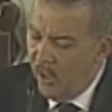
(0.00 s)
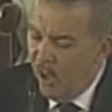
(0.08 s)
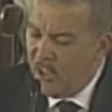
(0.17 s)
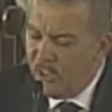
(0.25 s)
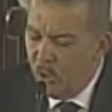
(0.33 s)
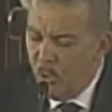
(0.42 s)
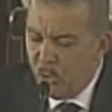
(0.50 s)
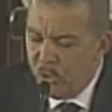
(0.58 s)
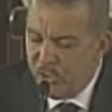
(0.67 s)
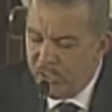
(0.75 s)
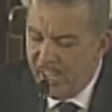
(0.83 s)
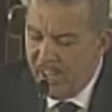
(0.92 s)
under
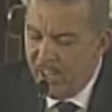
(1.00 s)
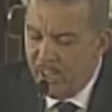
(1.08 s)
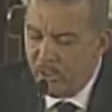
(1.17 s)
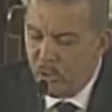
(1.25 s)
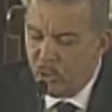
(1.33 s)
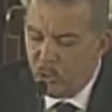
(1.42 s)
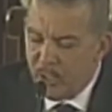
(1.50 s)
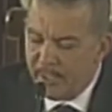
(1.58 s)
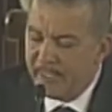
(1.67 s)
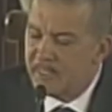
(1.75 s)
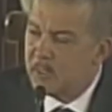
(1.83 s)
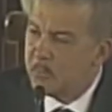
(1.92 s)
whose shade you do
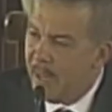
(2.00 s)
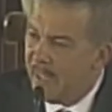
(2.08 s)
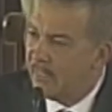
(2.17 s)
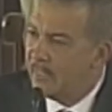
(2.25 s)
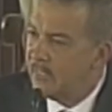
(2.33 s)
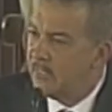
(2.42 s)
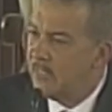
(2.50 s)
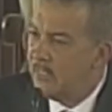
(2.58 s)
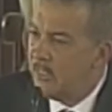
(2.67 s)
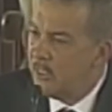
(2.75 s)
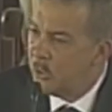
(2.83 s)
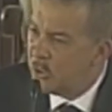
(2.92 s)
not expect
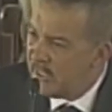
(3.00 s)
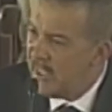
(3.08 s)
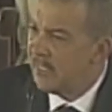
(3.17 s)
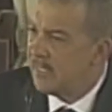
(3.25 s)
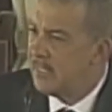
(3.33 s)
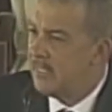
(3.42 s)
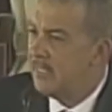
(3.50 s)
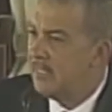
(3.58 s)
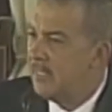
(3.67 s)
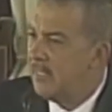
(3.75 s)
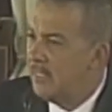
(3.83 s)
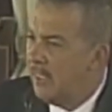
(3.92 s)
to sit,
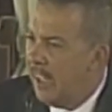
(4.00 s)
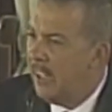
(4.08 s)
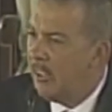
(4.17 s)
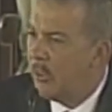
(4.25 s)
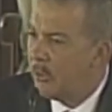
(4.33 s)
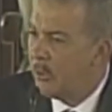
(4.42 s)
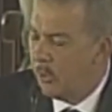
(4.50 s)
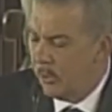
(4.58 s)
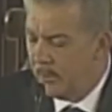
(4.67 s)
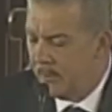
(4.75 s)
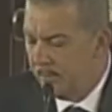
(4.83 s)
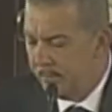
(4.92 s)
end of
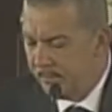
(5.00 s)
quote.